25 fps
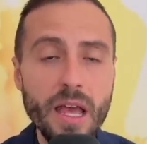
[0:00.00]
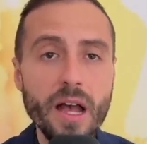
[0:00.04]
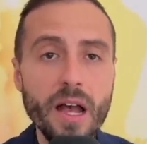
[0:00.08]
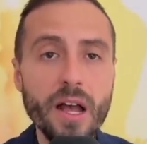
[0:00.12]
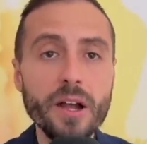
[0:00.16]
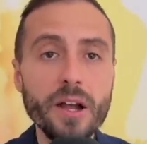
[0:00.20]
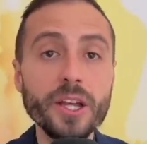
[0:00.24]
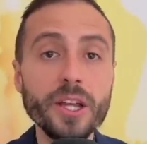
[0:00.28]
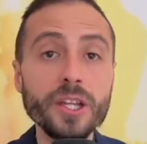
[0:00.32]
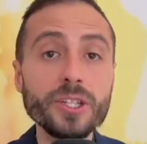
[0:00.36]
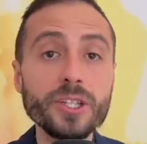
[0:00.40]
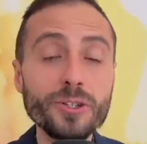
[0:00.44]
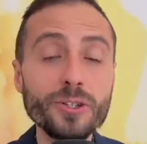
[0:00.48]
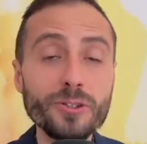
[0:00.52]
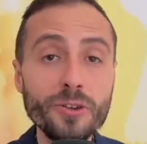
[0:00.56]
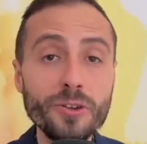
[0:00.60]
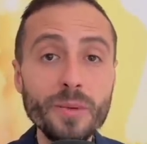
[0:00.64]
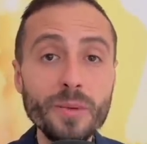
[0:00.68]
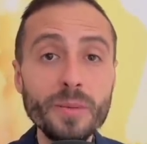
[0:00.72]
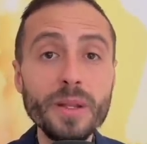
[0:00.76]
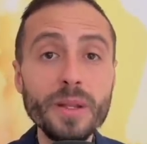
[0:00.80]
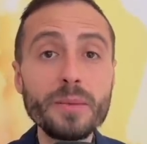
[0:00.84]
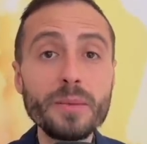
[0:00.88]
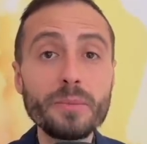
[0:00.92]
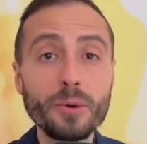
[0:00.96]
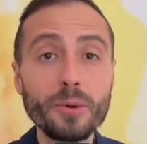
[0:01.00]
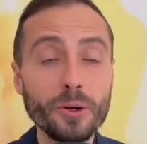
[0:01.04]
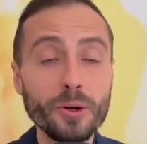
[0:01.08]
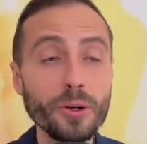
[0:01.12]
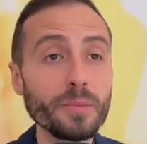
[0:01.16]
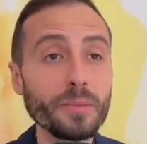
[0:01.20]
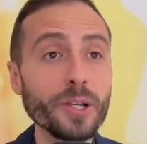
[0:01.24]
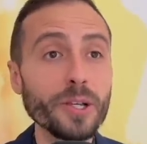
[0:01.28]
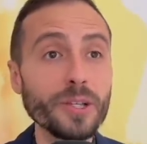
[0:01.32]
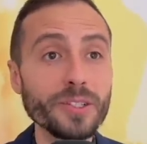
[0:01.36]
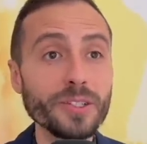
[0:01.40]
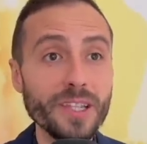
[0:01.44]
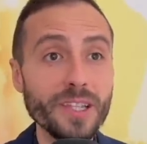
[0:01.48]
are extremely
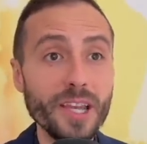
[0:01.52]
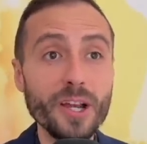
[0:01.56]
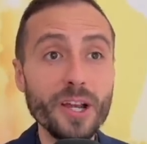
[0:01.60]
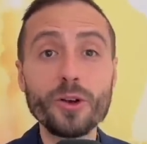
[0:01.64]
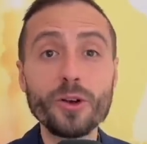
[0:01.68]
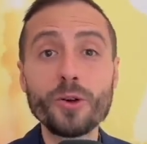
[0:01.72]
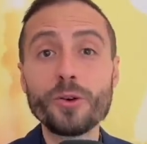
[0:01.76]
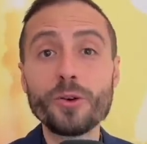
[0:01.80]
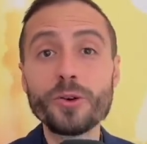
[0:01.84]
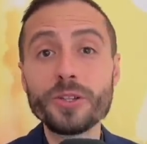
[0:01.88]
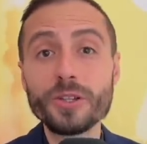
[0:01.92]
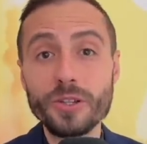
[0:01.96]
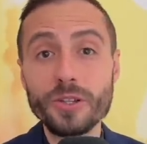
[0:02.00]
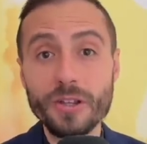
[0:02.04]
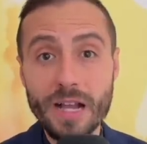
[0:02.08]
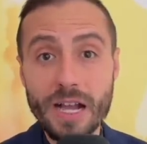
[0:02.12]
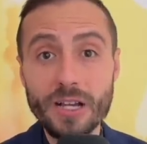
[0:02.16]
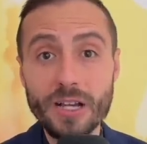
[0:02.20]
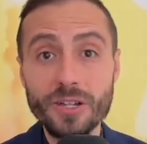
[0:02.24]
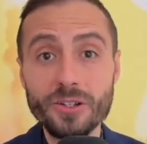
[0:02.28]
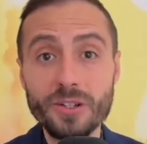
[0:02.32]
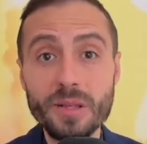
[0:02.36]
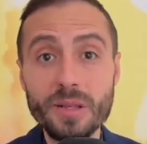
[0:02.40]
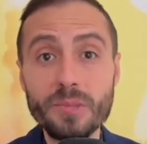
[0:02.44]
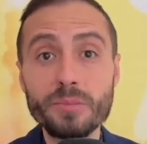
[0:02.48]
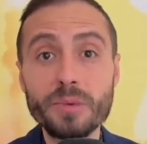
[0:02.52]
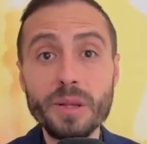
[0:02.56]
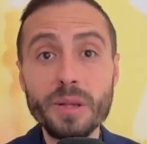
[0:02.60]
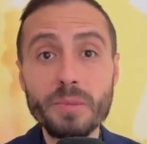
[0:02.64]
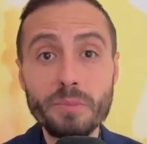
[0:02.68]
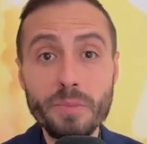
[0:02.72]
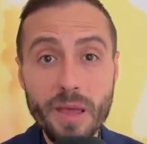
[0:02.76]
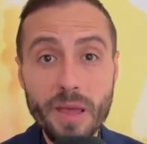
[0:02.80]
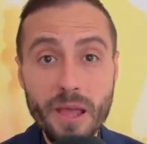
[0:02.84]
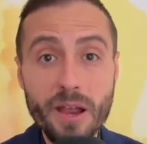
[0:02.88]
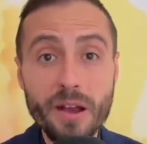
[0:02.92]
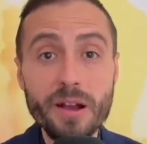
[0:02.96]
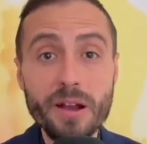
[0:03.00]
important because they're going to actually
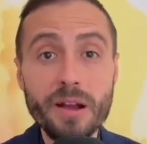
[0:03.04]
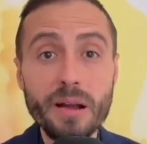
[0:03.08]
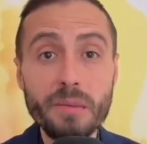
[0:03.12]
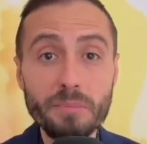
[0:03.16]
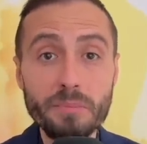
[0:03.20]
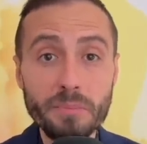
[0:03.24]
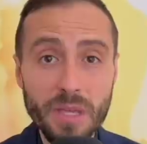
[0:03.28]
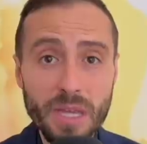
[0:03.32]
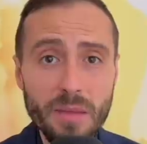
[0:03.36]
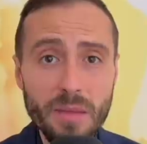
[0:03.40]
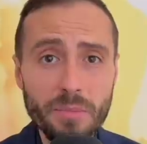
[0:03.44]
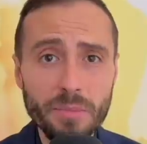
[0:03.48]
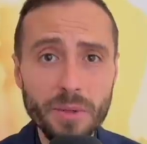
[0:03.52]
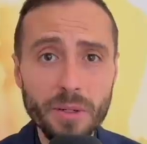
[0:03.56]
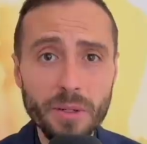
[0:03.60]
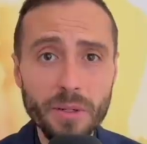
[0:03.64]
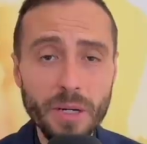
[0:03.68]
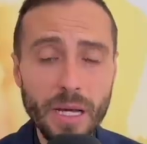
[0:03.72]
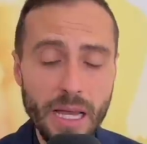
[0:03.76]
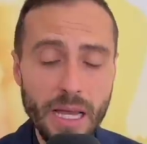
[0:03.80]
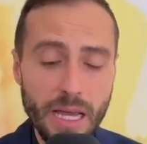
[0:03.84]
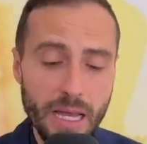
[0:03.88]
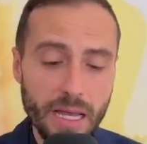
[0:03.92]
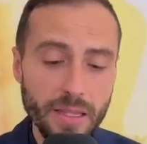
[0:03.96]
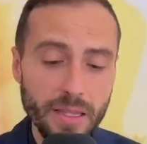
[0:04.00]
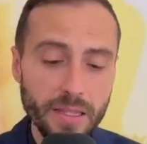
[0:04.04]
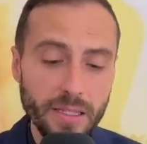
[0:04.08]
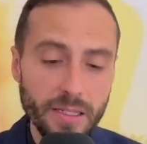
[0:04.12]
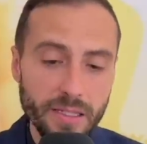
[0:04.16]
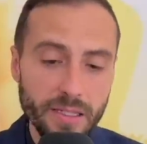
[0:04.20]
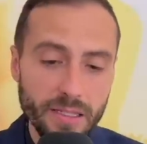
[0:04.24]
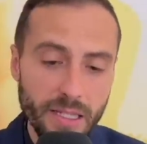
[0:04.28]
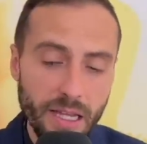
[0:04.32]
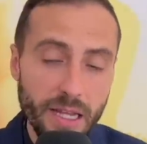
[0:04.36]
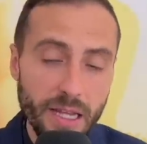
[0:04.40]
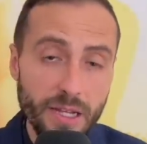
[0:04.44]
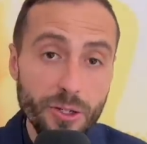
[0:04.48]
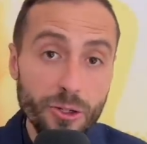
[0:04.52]
prepare a people to
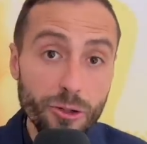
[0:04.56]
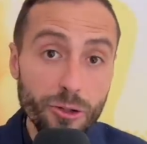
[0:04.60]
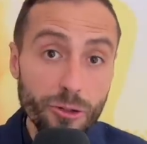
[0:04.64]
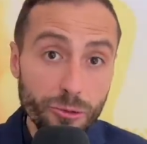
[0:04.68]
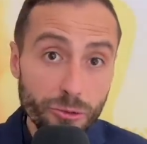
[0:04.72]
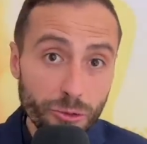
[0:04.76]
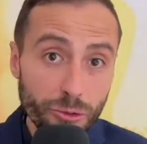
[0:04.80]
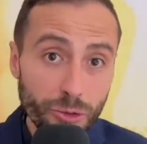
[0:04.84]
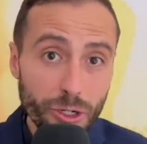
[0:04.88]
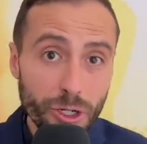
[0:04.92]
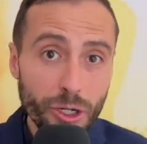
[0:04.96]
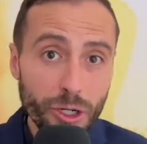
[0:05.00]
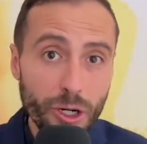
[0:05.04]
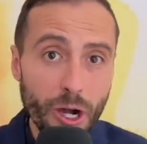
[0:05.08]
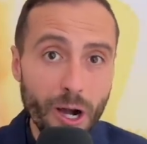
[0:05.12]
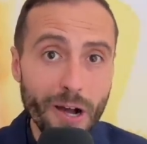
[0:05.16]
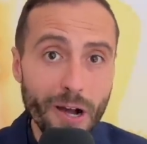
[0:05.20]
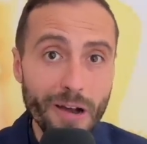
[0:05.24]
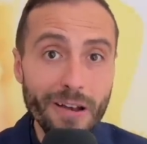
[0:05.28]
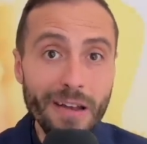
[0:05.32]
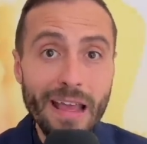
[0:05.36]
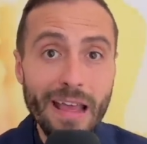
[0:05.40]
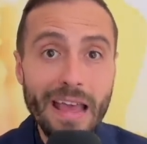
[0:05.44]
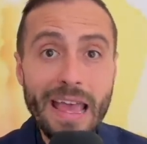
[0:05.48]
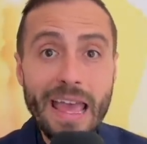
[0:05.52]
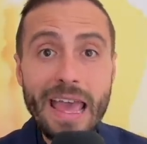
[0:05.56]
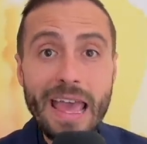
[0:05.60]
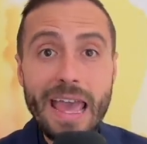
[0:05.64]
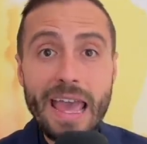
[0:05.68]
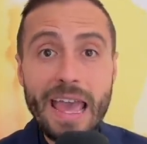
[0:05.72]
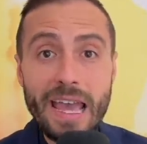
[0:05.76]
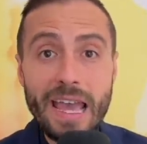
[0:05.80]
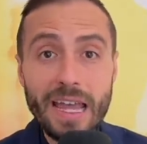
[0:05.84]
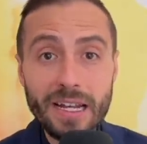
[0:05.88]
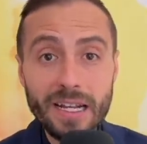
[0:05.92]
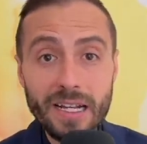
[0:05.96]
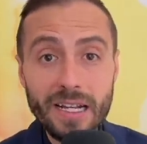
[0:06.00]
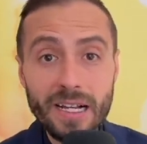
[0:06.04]
stand true to God
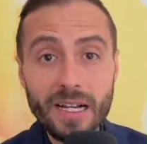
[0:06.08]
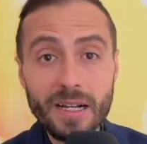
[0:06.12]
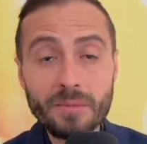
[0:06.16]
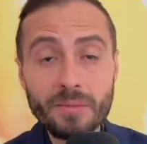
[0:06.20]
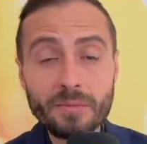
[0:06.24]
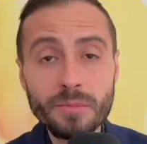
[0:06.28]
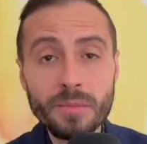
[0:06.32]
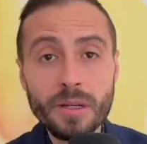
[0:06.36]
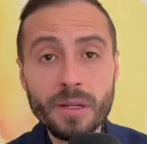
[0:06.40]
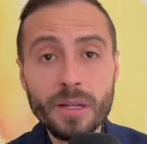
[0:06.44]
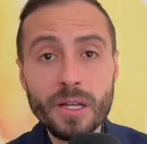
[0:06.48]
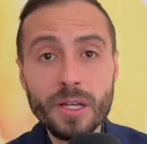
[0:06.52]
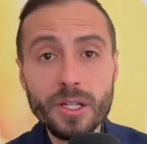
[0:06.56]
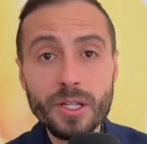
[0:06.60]
and come